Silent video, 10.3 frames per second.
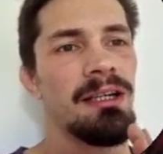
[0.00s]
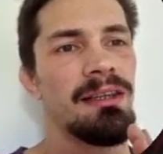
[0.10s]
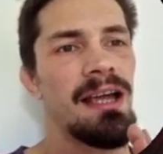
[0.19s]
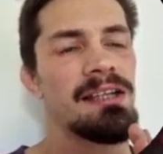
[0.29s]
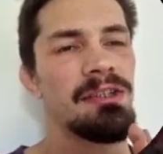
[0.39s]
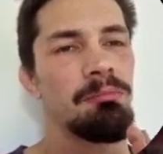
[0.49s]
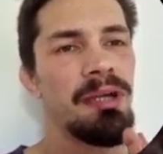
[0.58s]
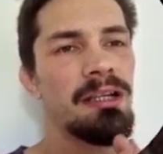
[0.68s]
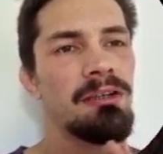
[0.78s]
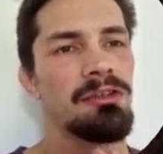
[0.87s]
There's a
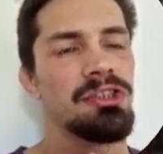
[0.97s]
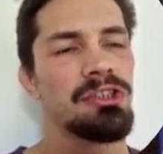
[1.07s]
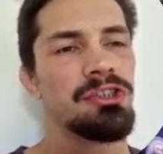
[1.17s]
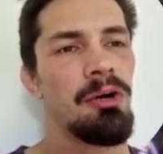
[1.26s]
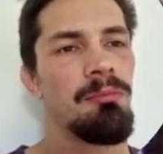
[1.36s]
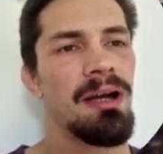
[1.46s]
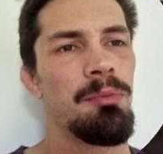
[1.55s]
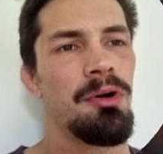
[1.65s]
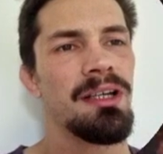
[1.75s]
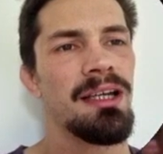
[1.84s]
big lunging shot by
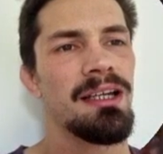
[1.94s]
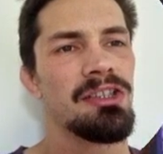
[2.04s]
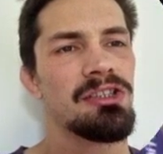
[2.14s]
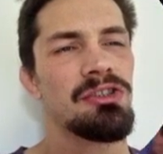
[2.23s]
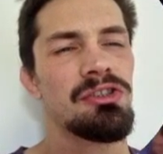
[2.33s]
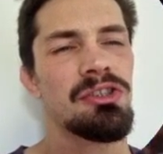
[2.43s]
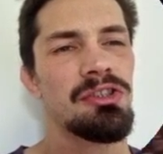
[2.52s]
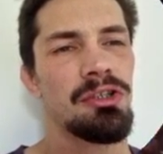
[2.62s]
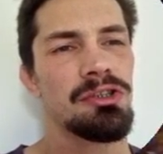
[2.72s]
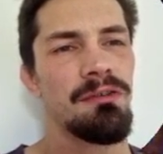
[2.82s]
Poirier, and there's just a
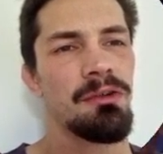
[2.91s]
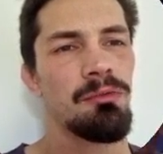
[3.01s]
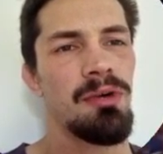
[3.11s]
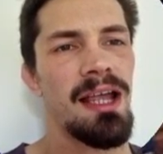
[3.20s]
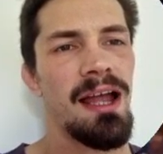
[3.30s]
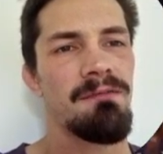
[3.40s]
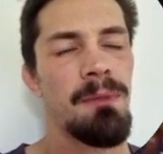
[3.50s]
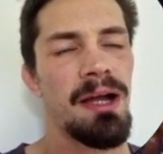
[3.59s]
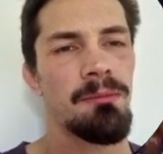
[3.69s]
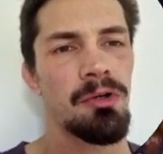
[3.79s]
touch off the right hand
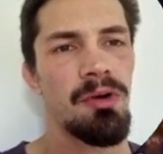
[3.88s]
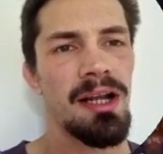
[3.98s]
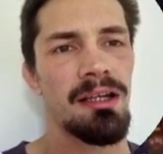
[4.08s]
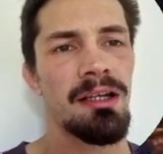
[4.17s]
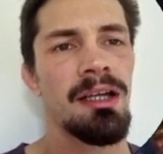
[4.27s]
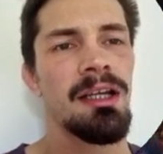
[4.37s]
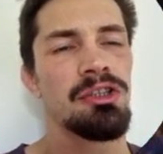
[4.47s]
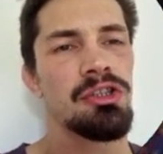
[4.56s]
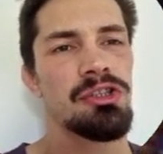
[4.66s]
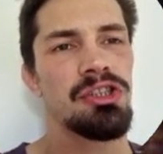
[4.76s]
by McGregor,
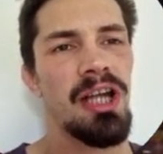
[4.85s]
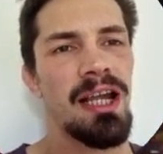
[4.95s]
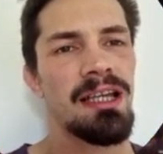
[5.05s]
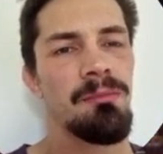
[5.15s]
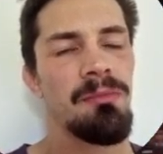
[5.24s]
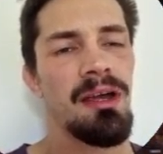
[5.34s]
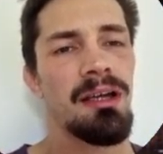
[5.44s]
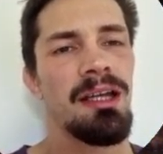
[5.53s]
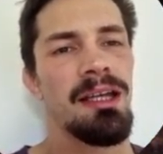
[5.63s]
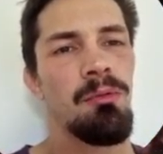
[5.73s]
just checking him there.
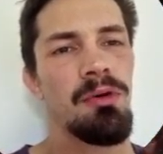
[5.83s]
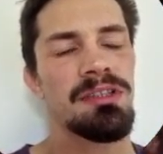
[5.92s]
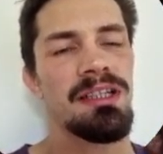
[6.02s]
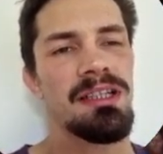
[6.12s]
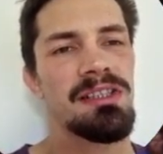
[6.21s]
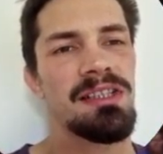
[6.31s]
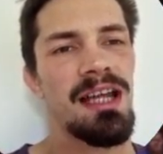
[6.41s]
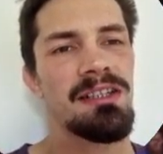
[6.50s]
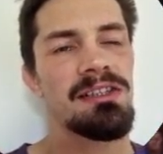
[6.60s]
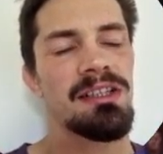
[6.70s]
He wasn't in a
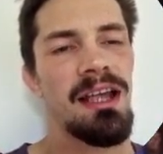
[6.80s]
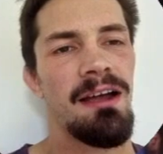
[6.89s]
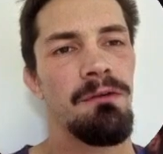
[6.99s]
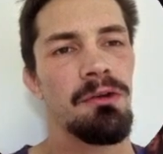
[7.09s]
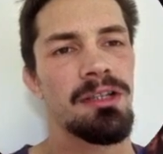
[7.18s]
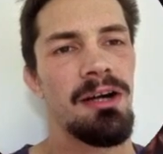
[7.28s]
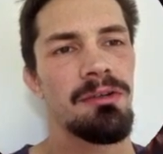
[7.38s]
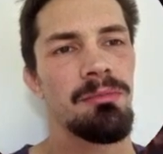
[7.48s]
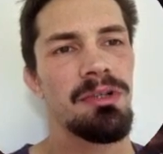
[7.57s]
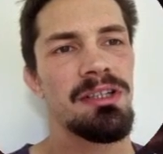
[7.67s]
stance to get a full
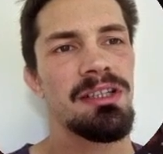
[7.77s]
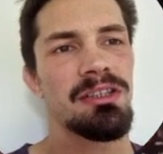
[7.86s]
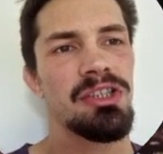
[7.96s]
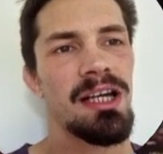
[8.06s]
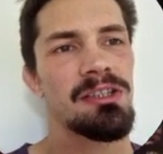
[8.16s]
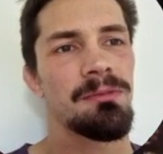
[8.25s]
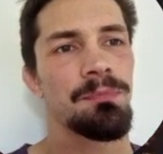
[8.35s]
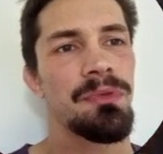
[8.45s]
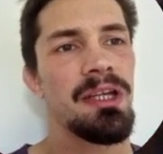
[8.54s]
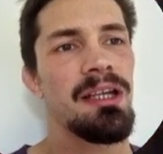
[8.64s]
counter, but he still checks
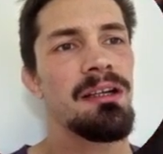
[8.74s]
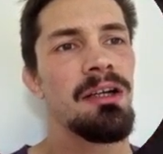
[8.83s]
him. Here,